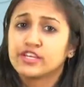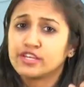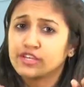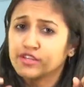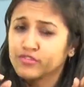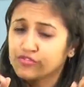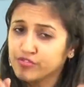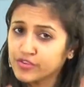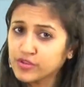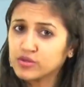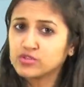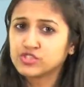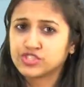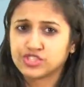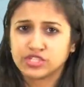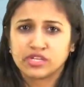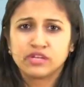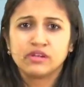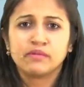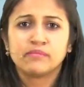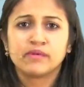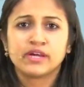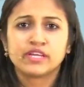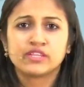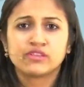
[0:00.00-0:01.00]

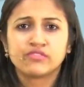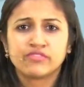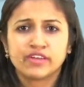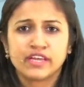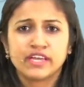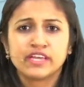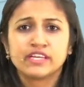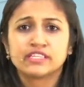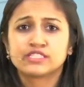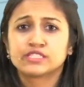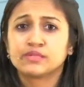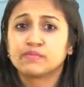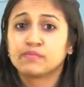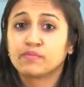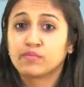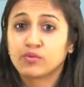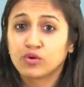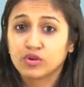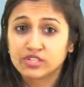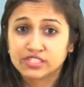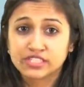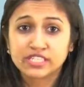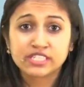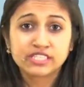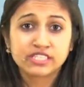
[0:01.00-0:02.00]
Diffusion, by the way, is the
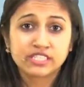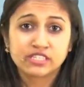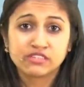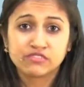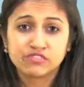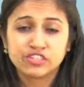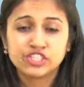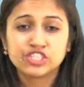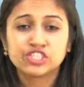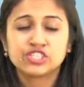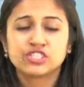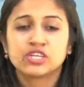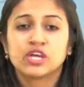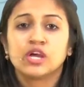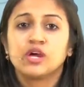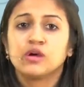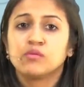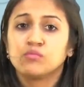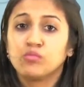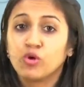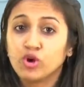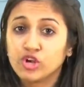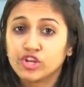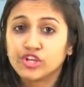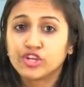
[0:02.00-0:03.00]
process in which
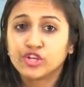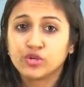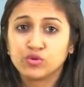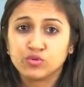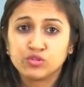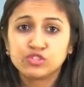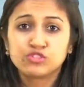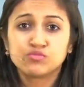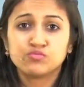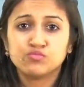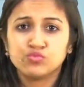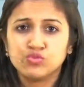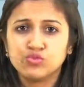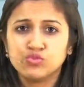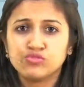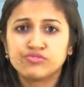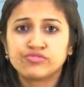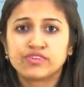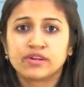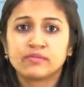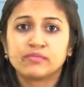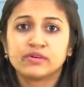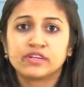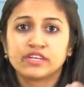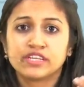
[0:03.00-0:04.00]
molecules move
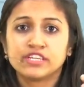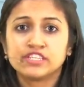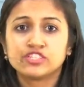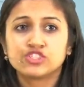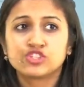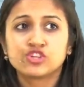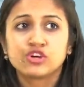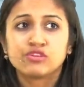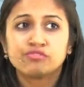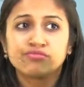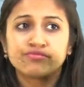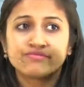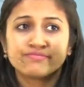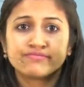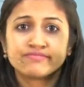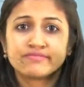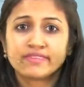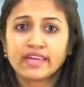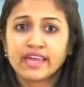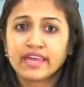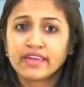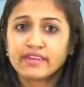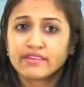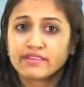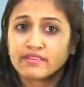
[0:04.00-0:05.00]
from a region of
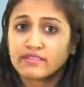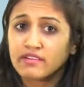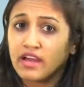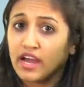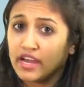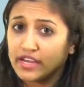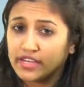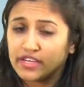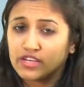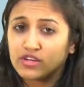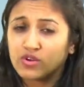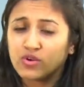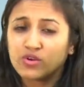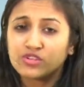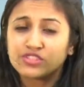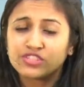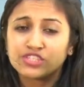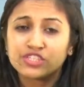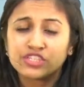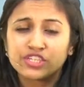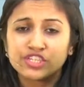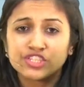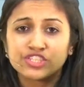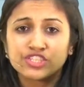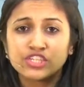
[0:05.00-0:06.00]
their higher
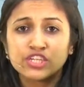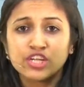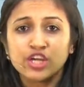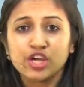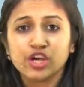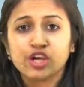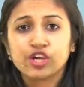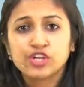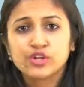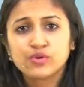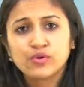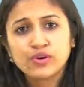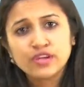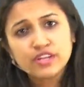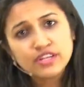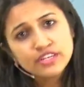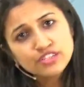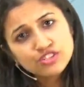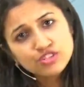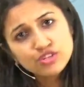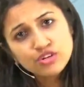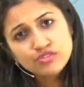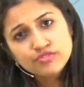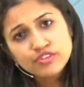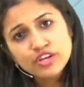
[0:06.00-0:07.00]
concentration to a
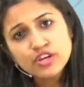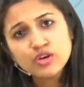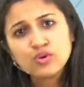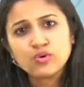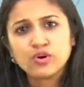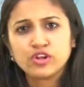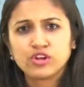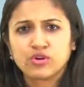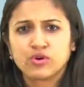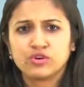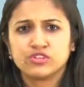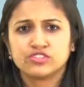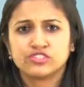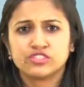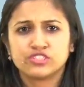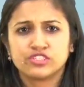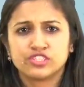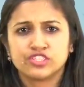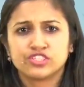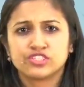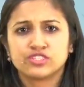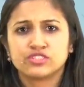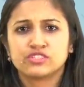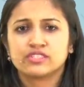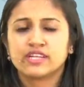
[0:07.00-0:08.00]
region of their lower
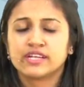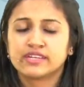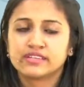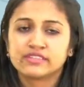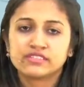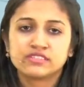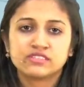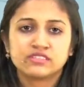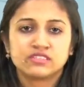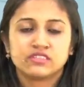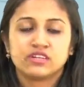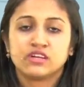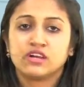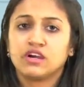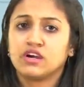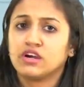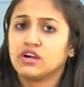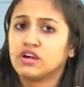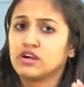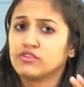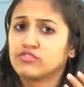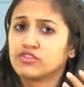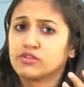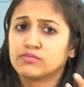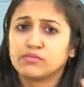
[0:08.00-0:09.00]
concentration. That is,
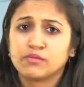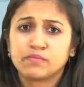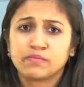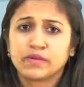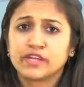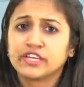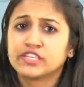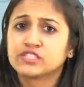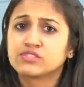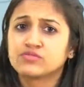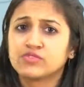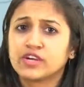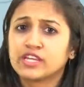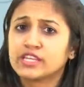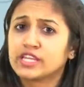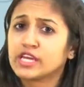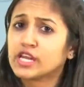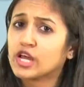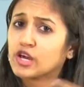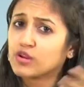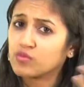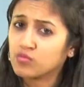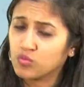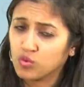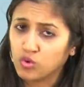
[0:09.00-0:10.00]
uh, from a place where
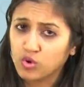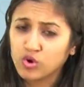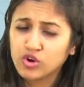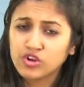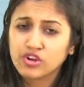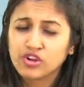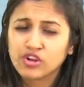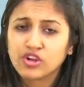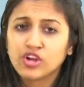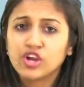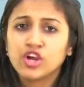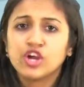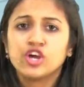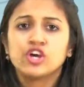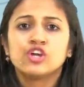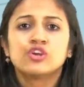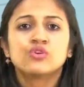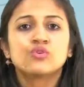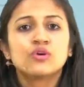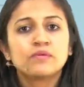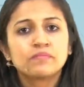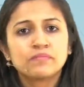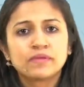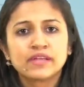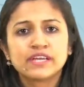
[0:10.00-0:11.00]
there are more
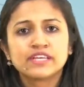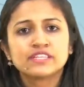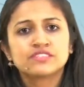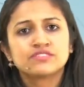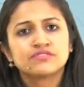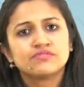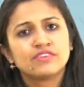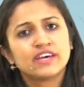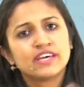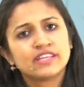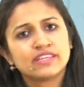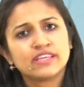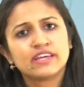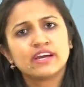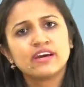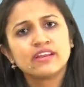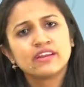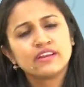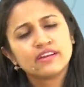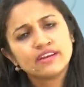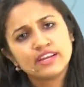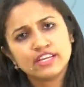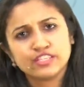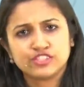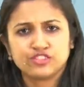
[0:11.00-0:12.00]
to a place where they are
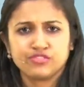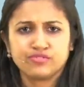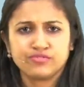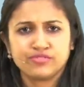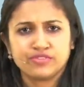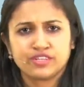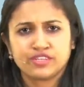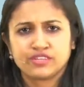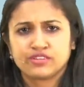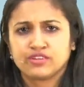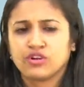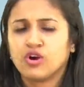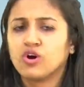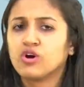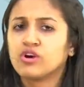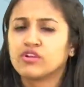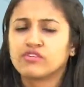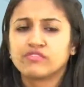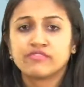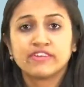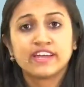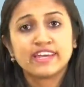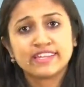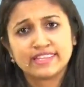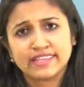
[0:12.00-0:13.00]
less of it,
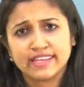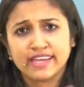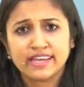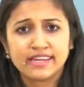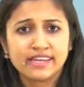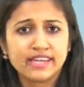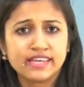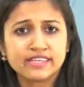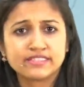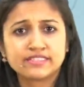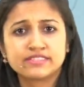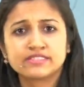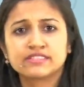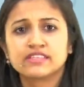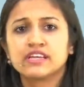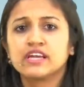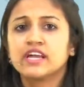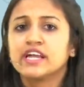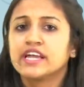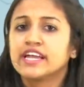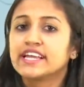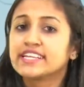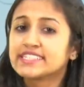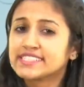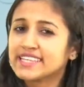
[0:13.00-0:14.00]
or where they are less.
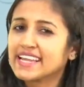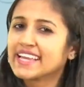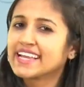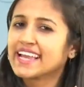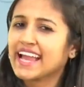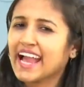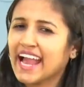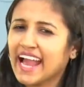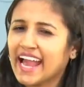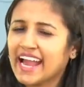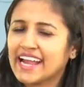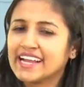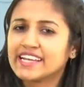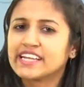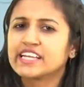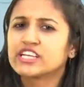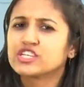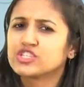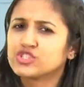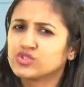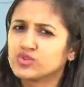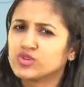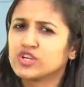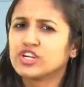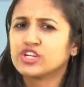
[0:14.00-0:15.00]
It's like
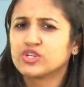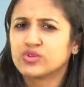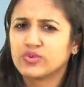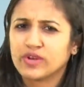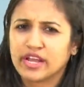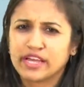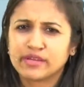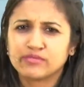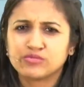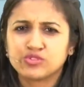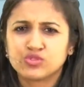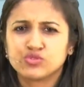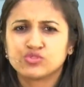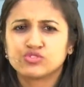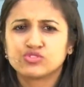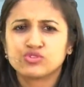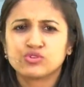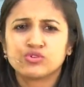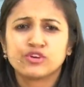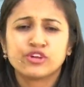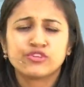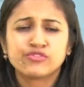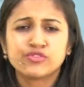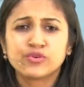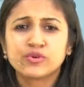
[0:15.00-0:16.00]
adding sugar to lime juice.
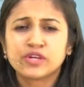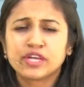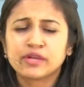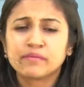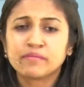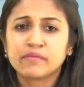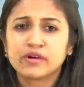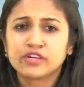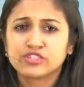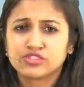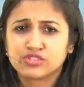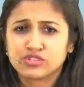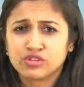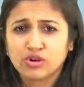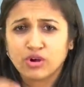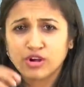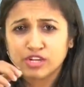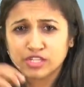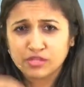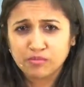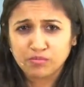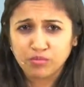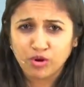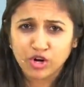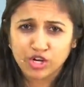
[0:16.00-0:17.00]
So if you keep a straw
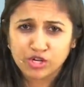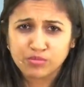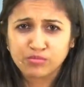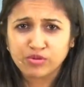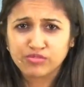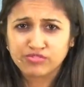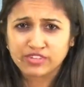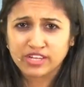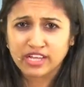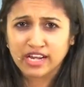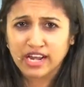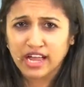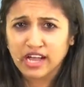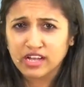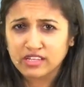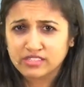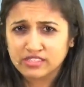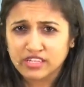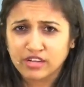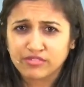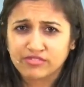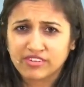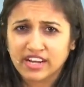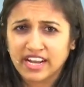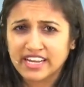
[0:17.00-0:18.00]
at the bottom of the
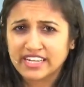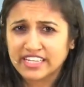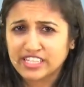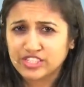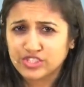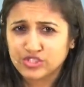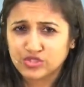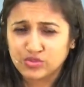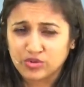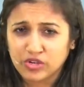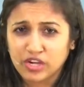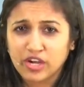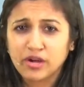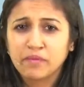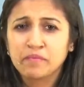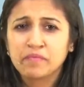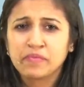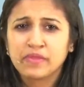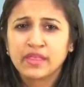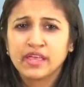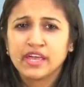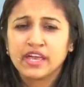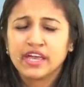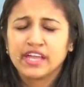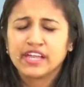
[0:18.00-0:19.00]
glass after adding sugar,
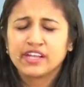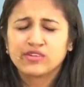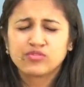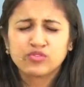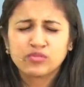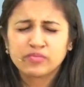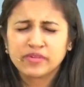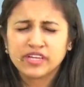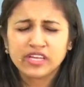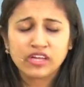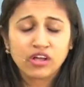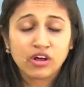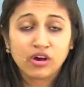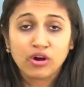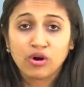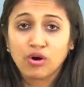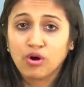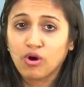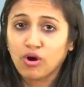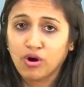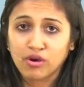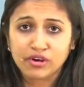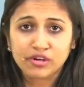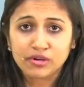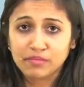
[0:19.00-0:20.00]
it would be
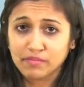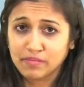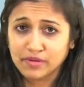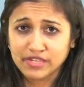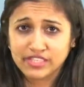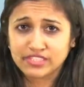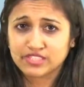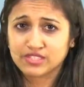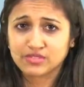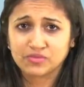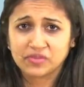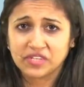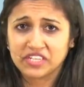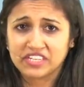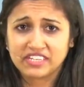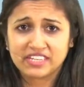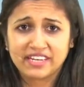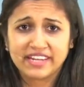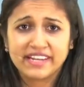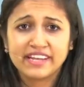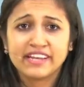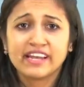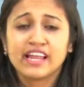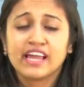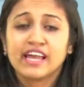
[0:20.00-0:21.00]
horribly sweet,
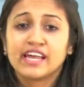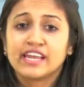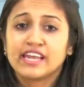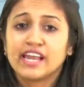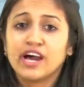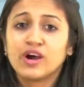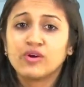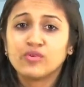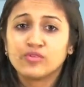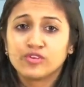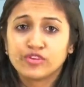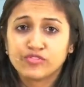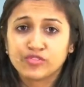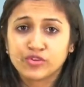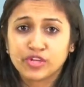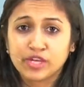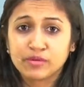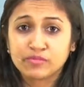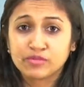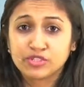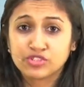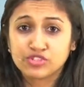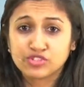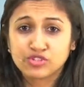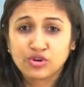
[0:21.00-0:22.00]
right? Now, if you
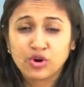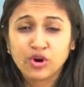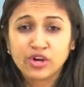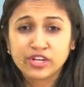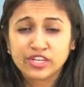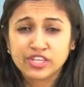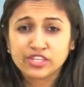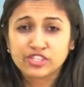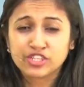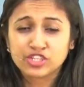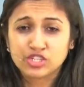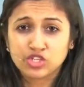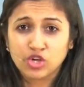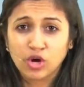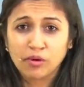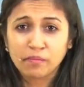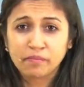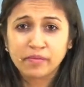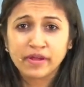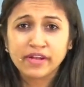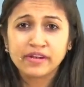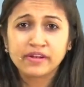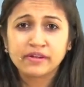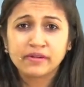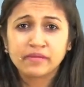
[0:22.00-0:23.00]
keep the straw near the
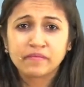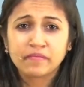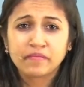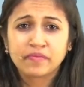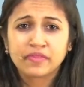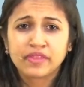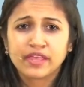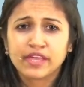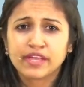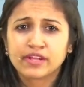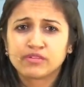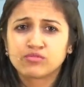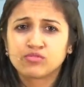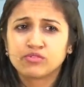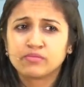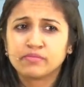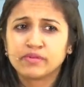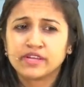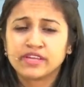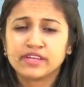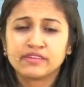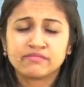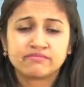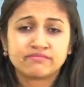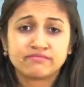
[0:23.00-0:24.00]
top end, it would
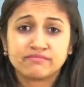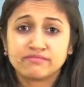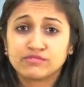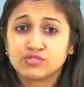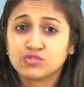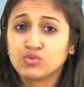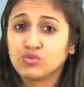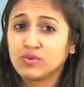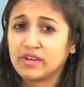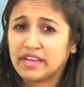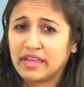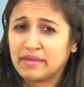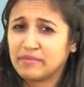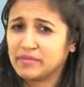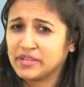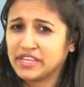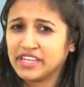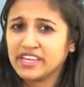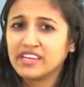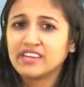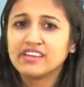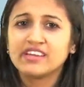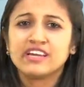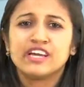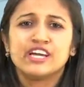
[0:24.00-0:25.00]
be too lemony.